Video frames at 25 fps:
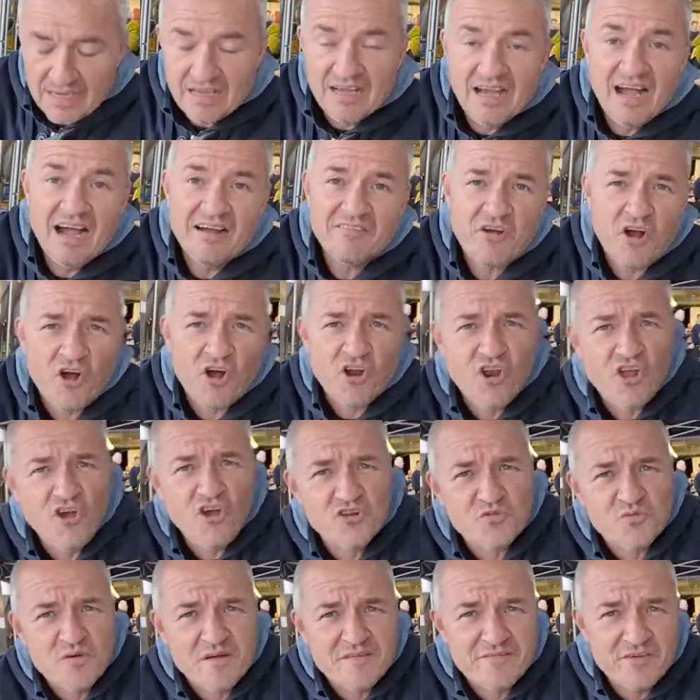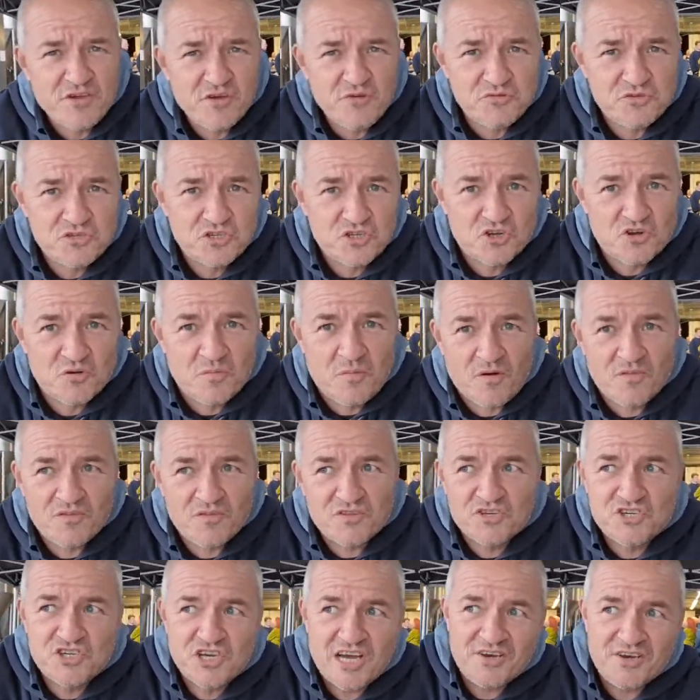I've got a load of reviews to come on the
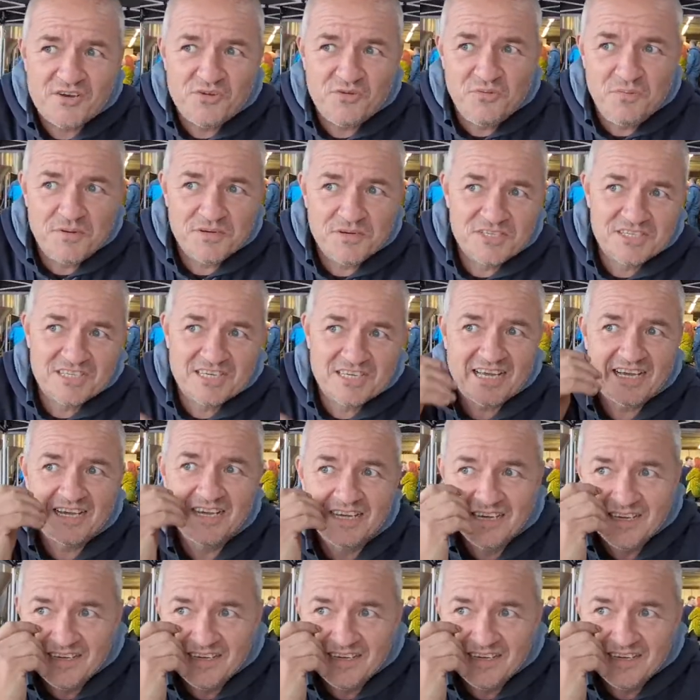channel, but